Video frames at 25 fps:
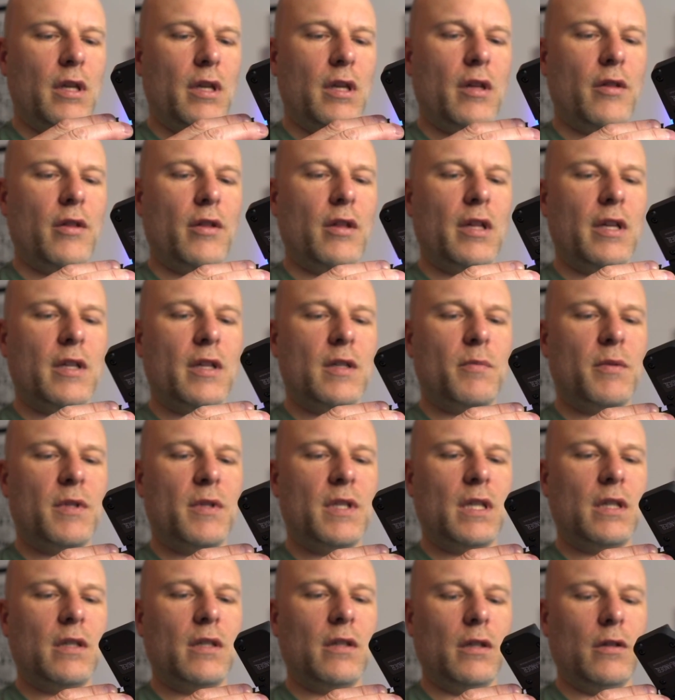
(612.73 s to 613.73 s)
I think that's
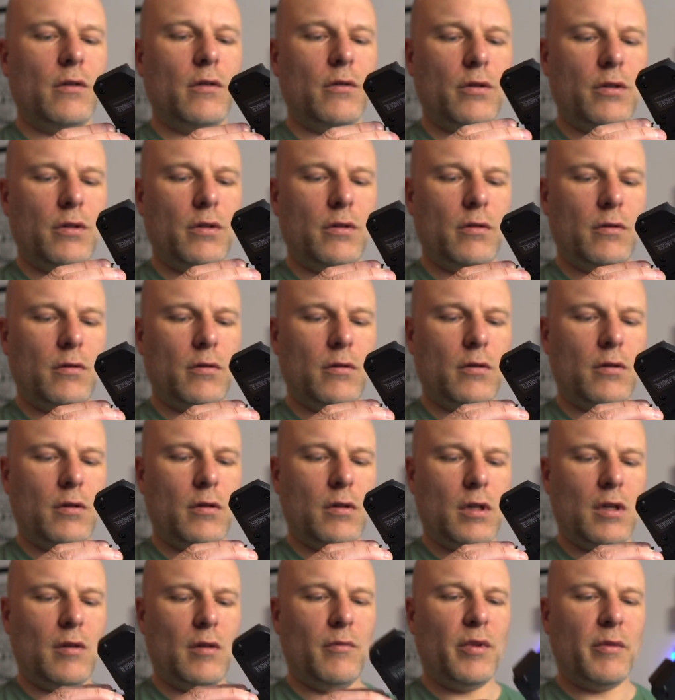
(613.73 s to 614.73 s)
particularly good
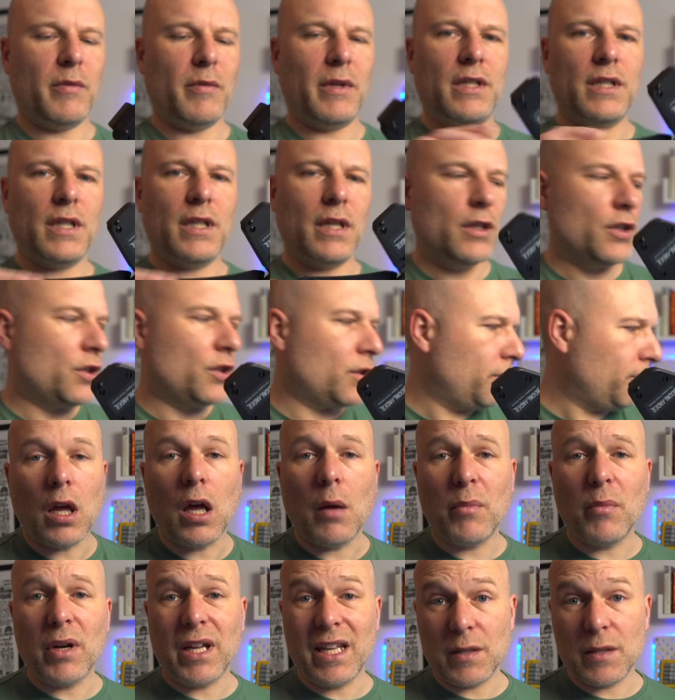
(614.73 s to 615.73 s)
implementation,
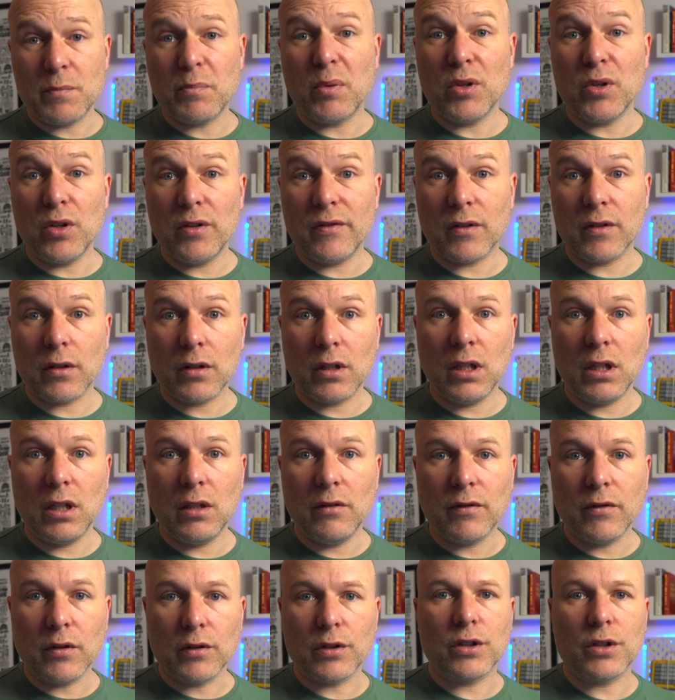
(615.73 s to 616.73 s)
but it is perfectly
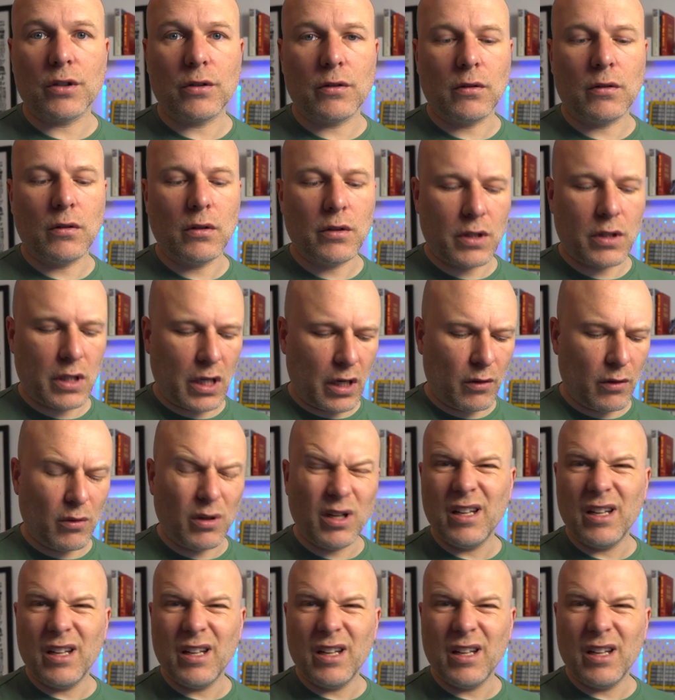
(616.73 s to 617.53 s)
functional, so